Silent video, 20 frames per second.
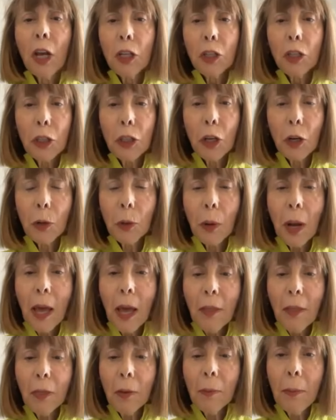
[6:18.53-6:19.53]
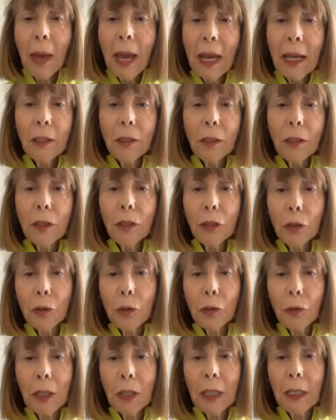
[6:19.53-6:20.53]
So the main
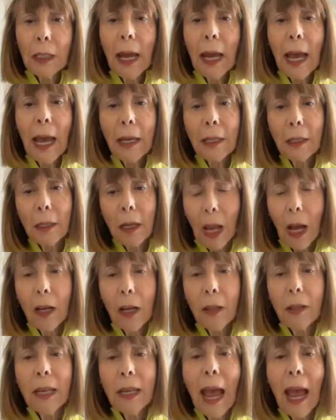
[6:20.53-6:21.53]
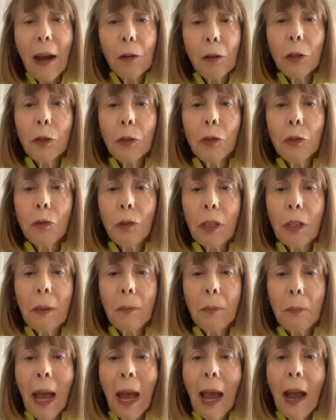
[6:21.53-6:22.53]
street has a narrow
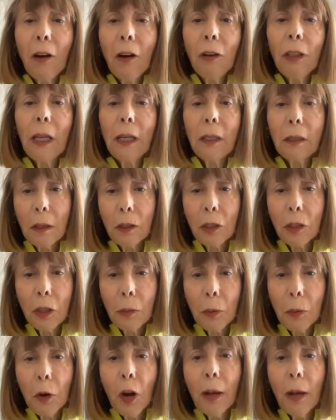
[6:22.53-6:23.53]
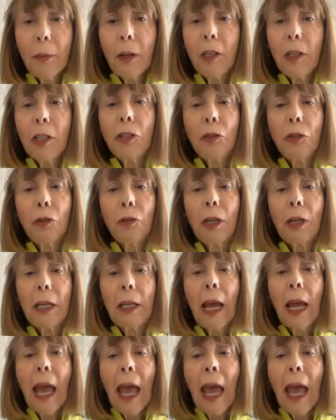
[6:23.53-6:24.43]
street parallel to the primary street,